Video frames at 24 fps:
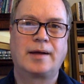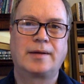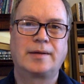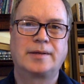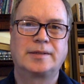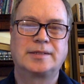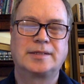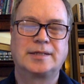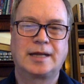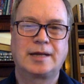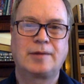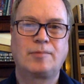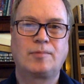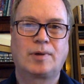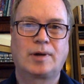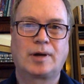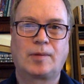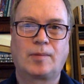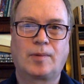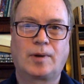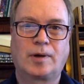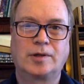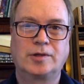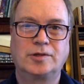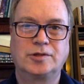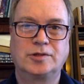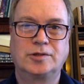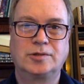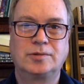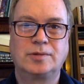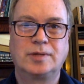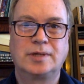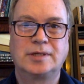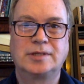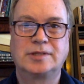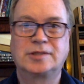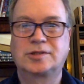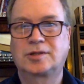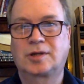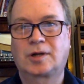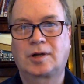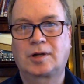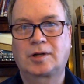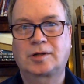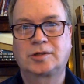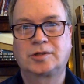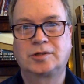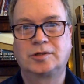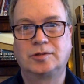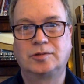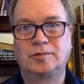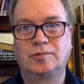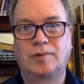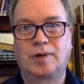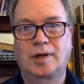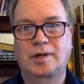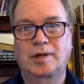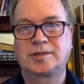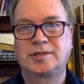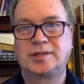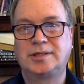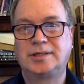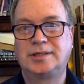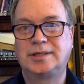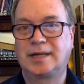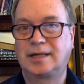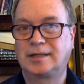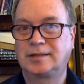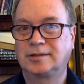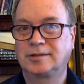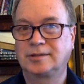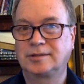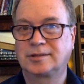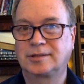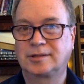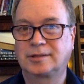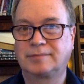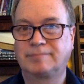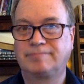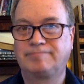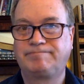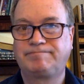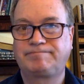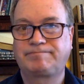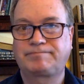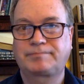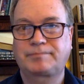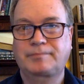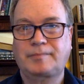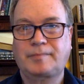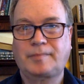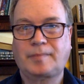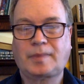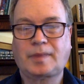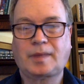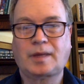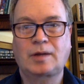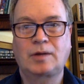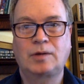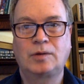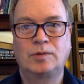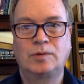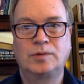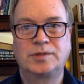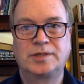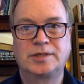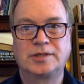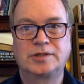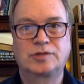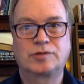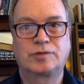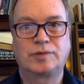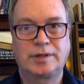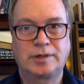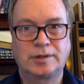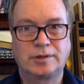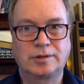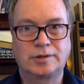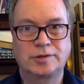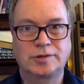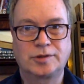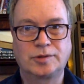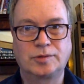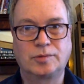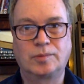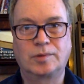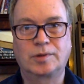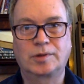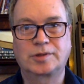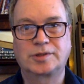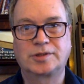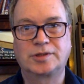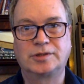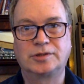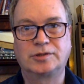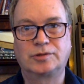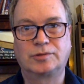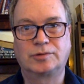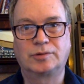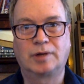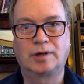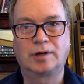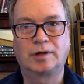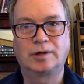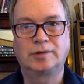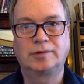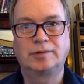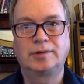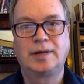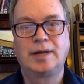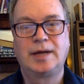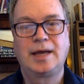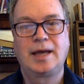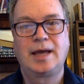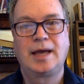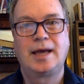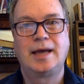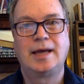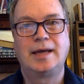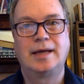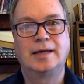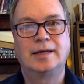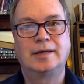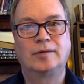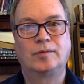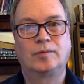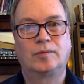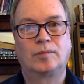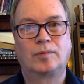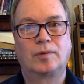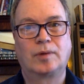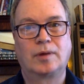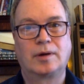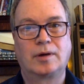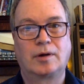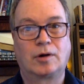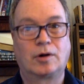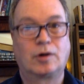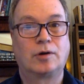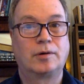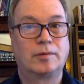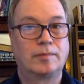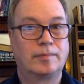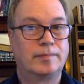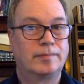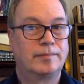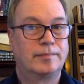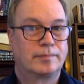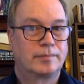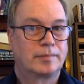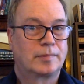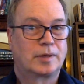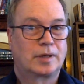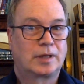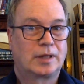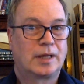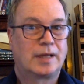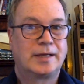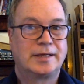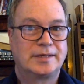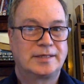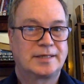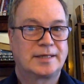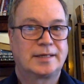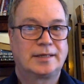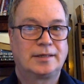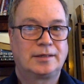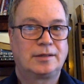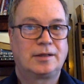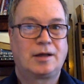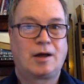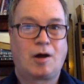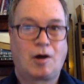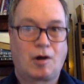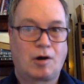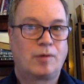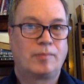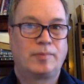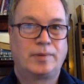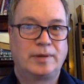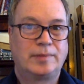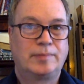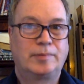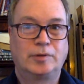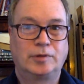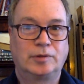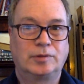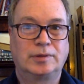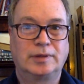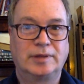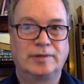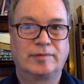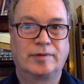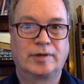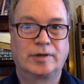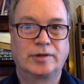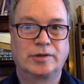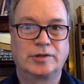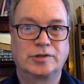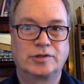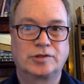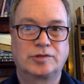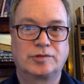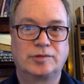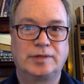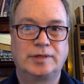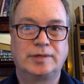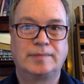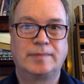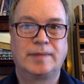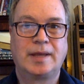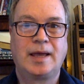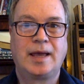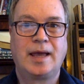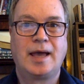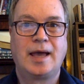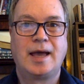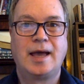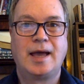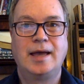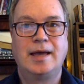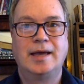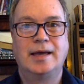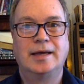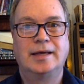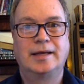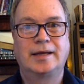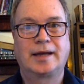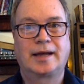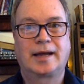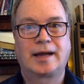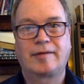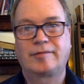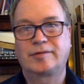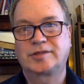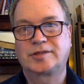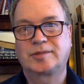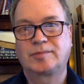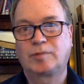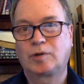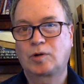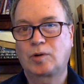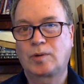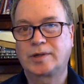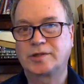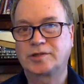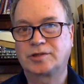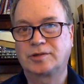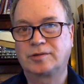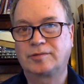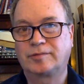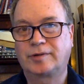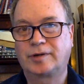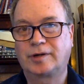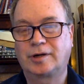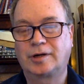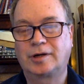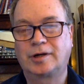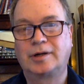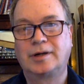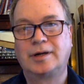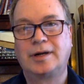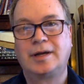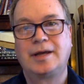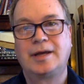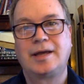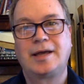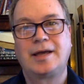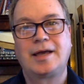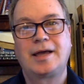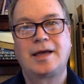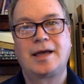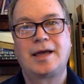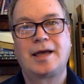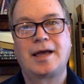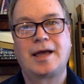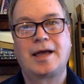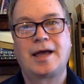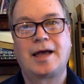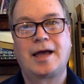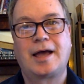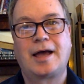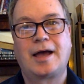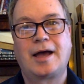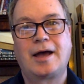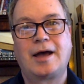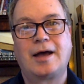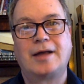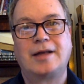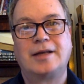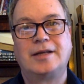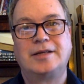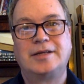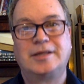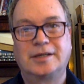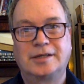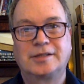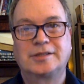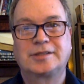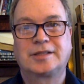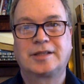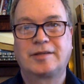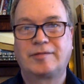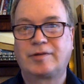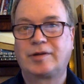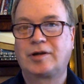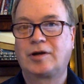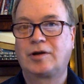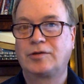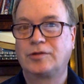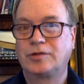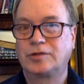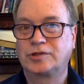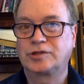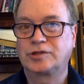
today, what I want to do is talk to Roxie Danielson, who is a street nurse who works in Toronto, and her clientele are people who live on the street. And I have a simple question for her. Does living on the